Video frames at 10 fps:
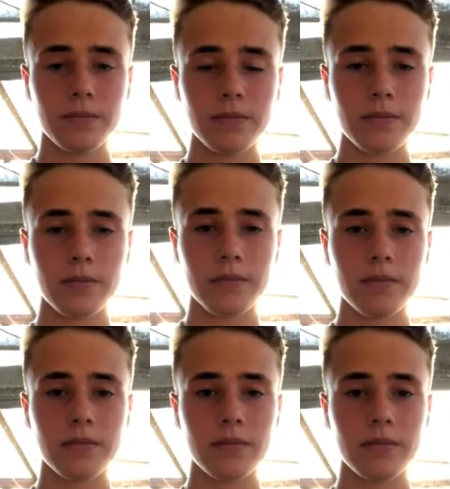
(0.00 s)

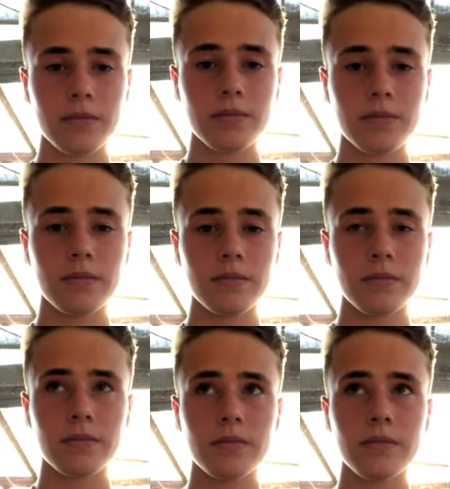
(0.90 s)

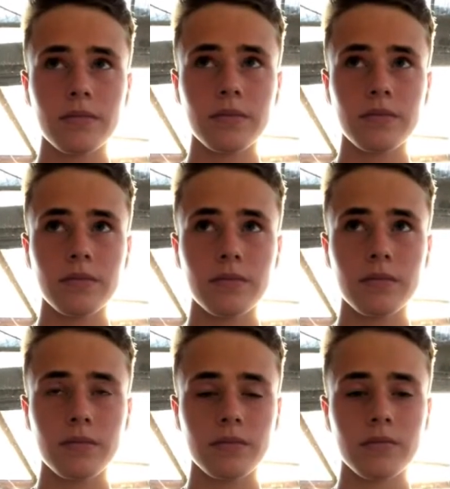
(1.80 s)

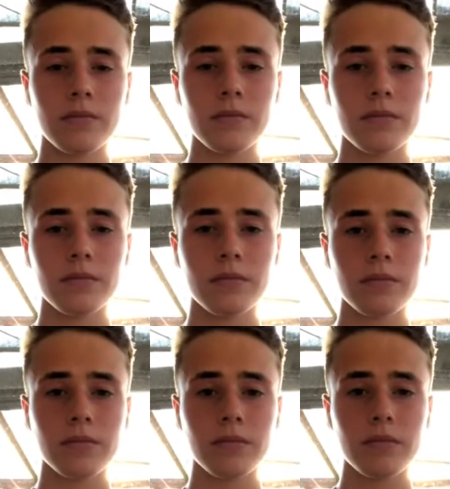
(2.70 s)

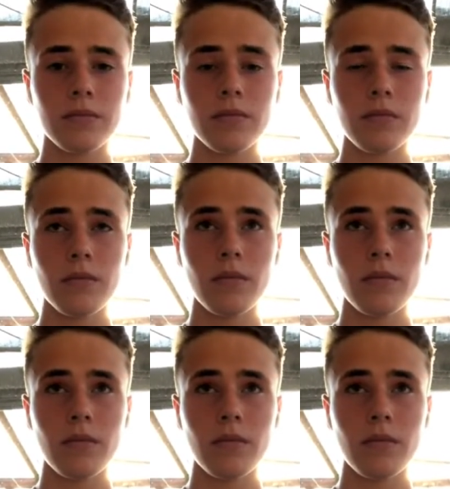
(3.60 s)
(not speaking)